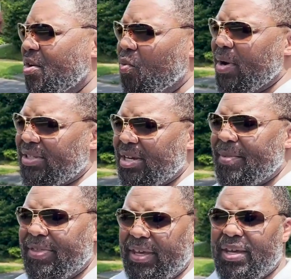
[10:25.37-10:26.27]
what some
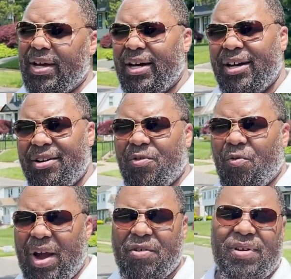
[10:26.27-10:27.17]
of the
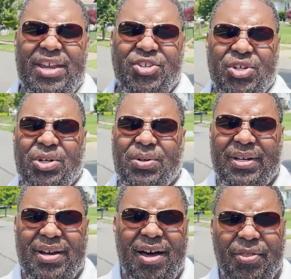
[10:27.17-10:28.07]
recreational
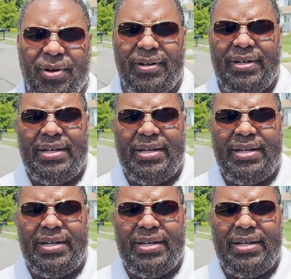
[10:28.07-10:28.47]
and other